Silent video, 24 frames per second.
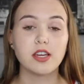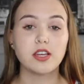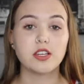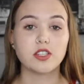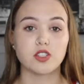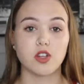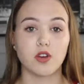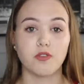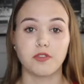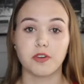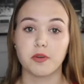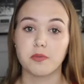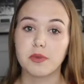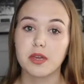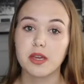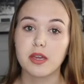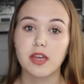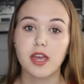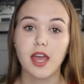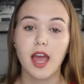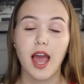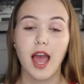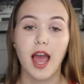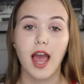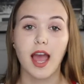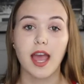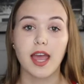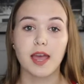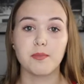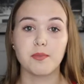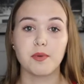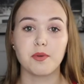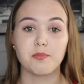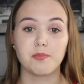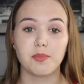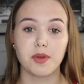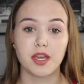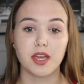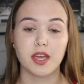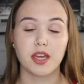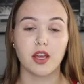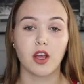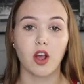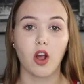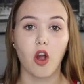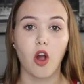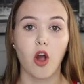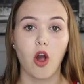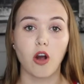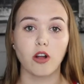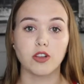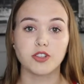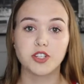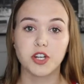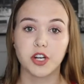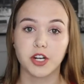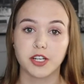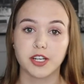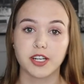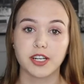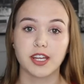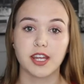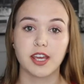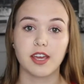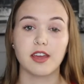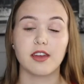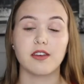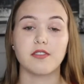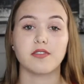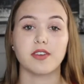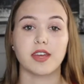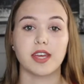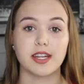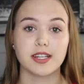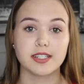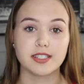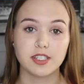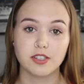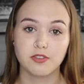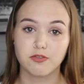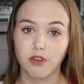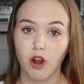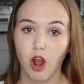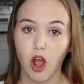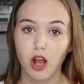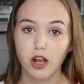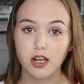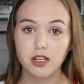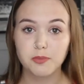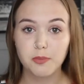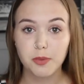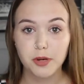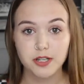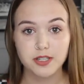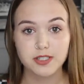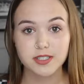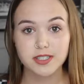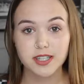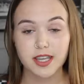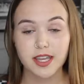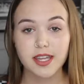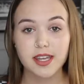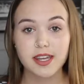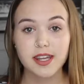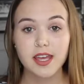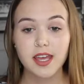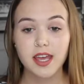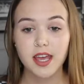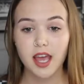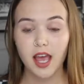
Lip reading: So for me, I am a big alternative indie rock person.